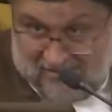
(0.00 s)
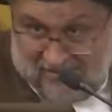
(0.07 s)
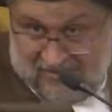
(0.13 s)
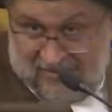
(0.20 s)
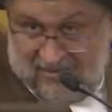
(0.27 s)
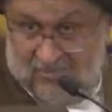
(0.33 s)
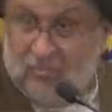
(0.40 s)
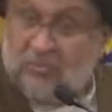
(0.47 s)

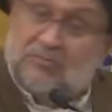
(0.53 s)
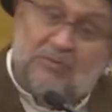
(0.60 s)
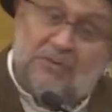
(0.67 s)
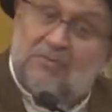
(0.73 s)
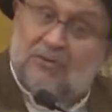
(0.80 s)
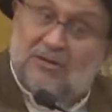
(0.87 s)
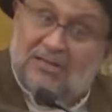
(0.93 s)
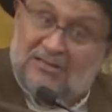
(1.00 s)
those
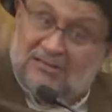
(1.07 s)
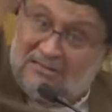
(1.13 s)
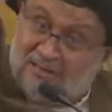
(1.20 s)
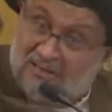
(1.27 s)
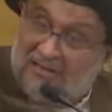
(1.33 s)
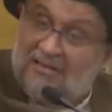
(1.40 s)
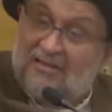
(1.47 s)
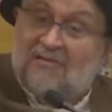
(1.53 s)
people in the
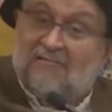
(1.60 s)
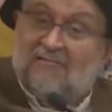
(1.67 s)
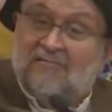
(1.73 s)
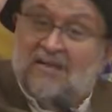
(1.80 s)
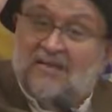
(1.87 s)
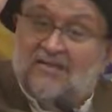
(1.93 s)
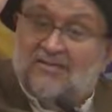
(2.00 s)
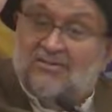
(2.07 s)

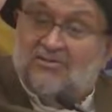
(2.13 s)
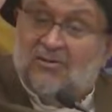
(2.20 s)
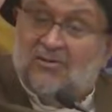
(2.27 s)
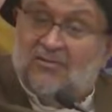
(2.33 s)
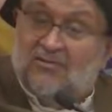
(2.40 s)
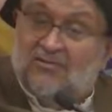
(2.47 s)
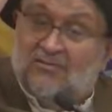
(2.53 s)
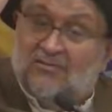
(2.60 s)
valleys of
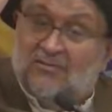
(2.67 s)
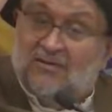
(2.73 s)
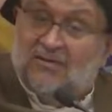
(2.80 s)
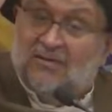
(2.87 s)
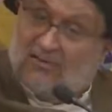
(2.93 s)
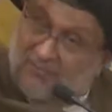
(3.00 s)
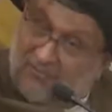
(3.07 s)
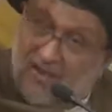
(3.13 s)

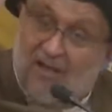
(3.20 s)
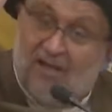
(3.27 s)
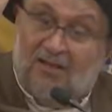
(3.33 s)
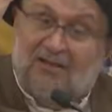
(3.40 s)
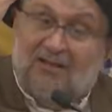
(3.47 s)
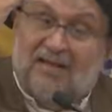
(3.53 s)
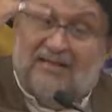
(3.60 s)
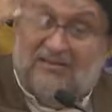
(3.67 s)

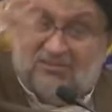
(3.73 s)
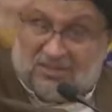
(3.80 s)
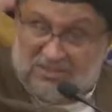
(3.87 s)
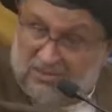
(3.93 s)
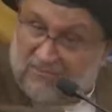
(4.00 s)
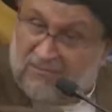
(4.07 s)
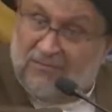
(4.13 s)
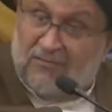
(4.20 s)
Irfan and
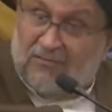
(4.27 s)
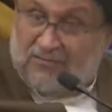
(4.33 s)
Tasawwuf and